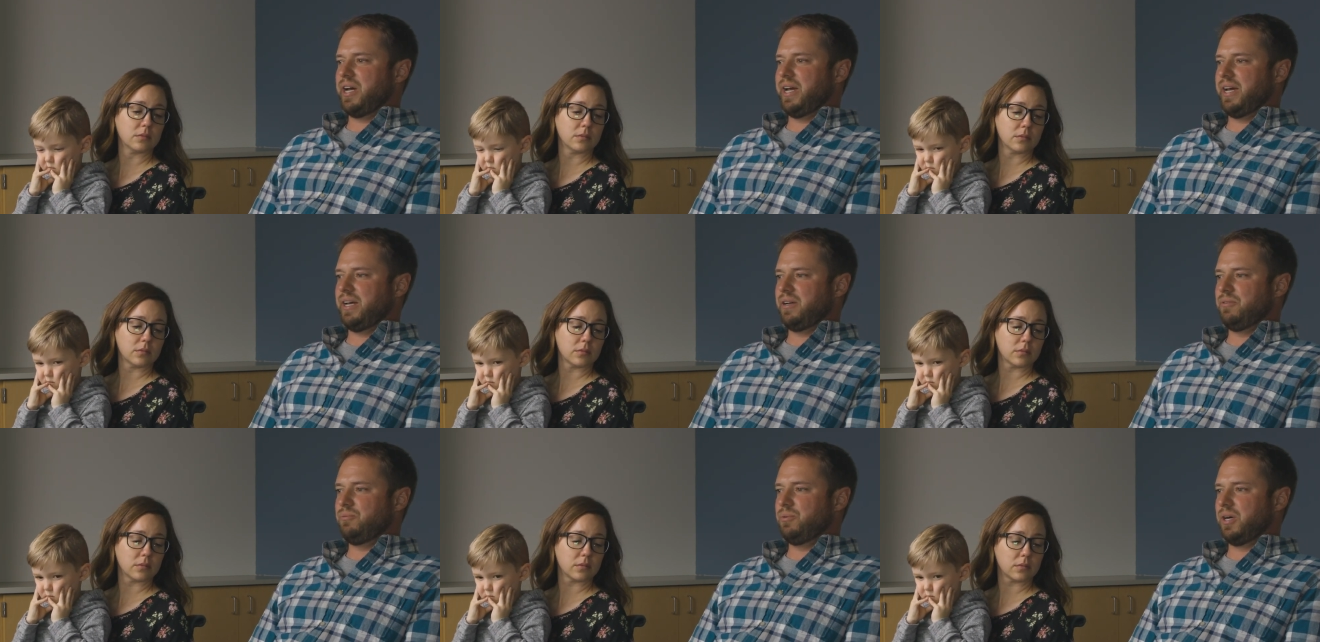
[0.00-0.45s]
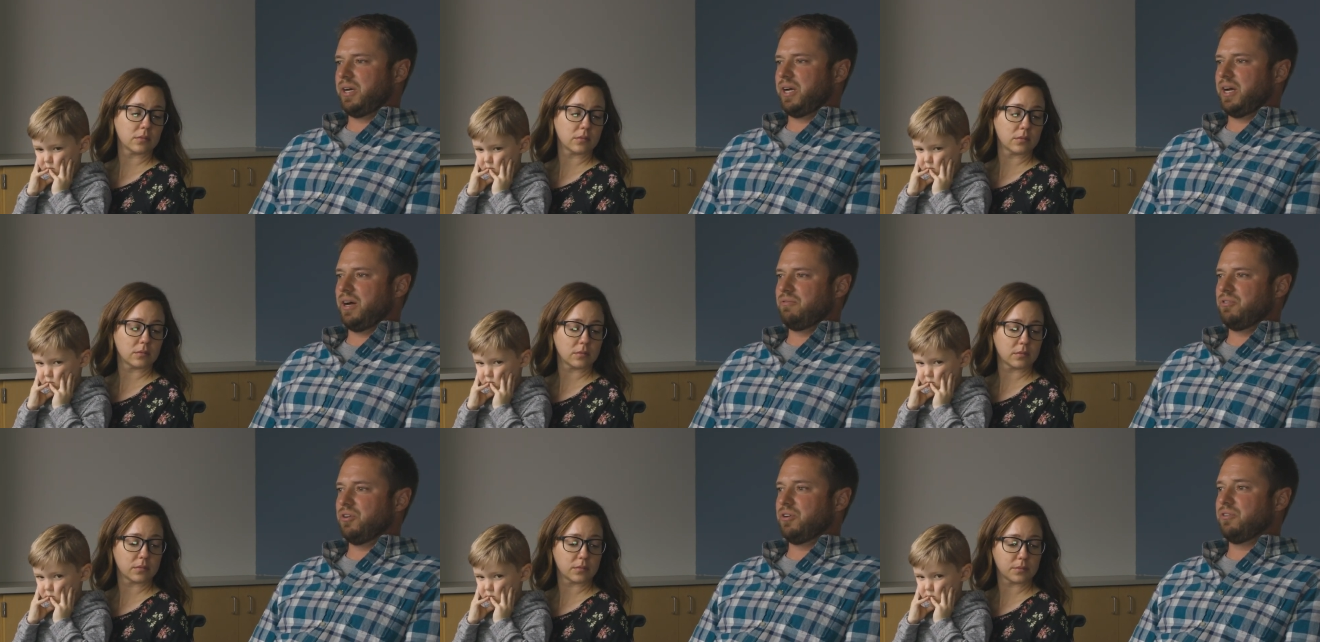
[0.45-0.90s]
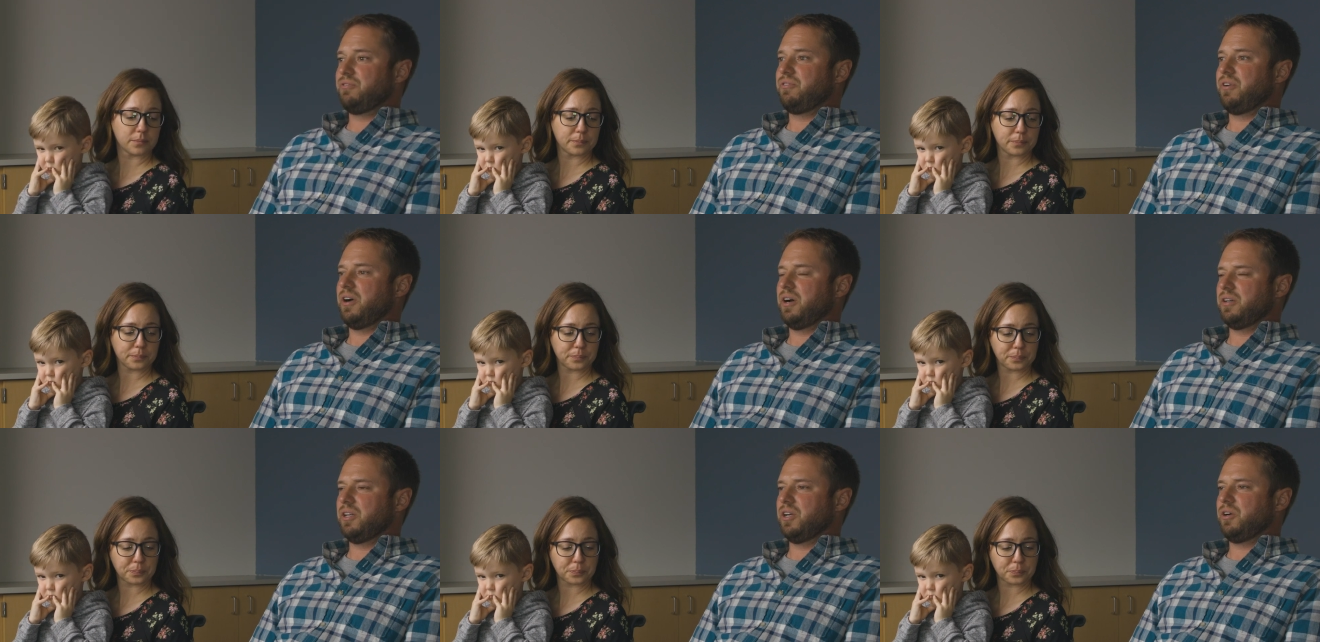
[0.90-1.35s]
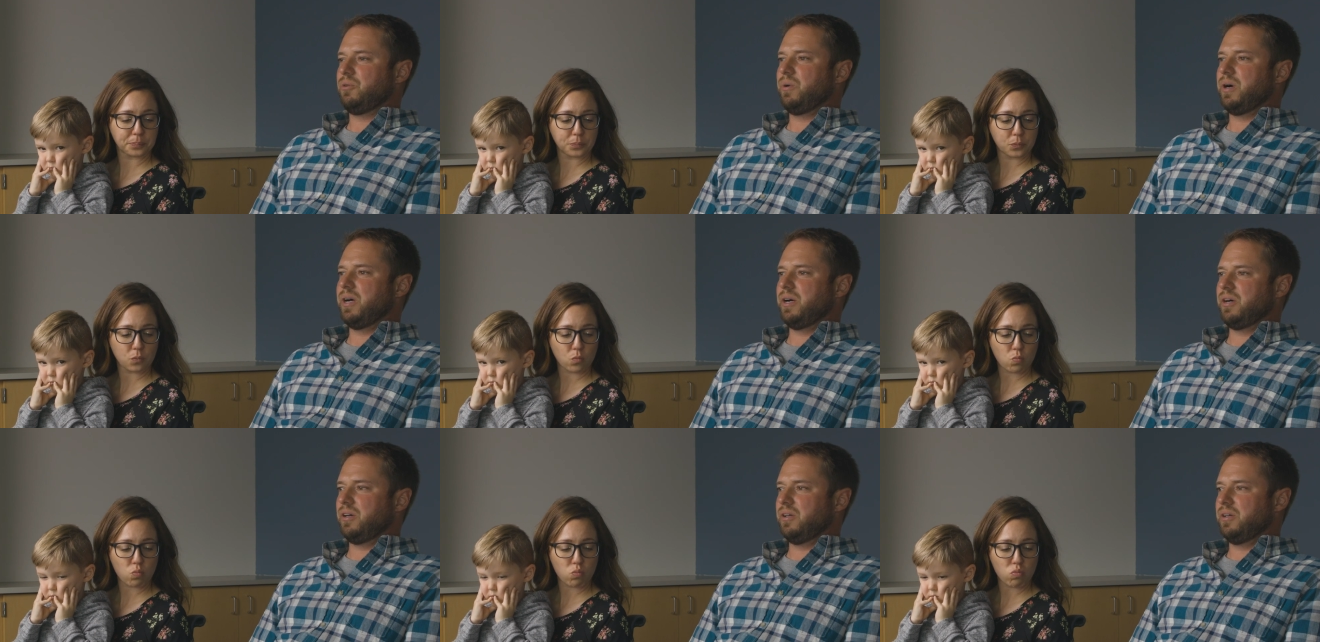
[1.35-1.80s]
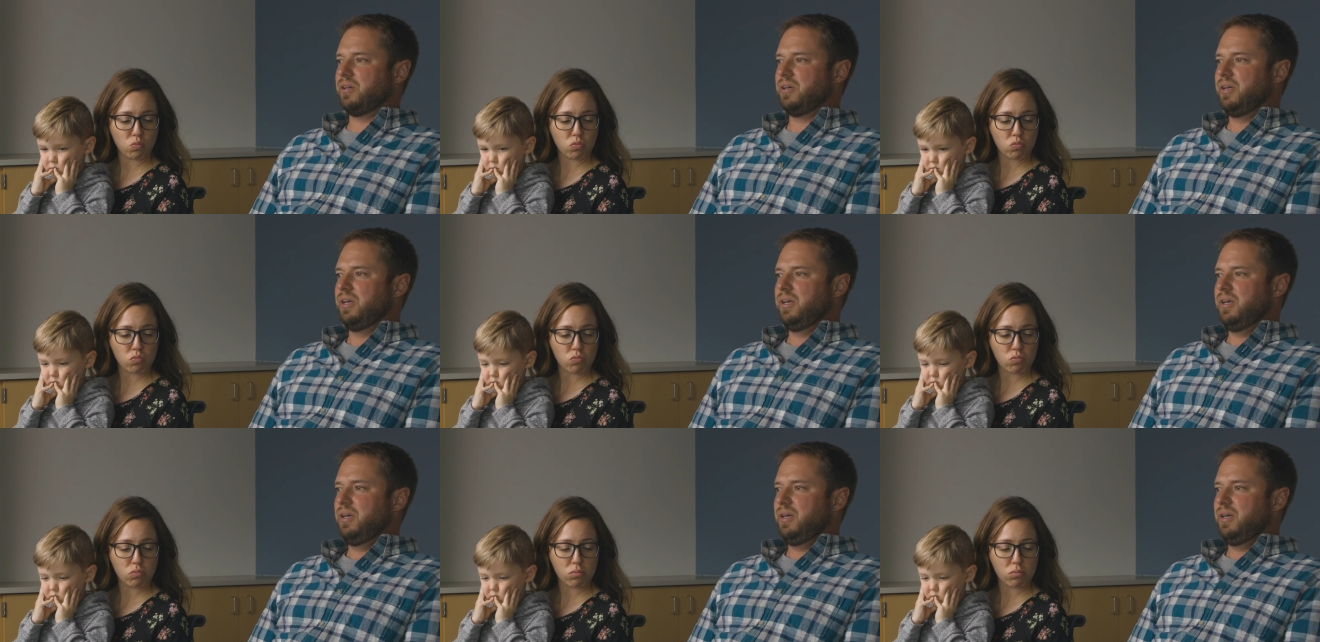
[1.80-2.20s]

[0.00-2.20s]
Speaker 1: I had recovered fairly well,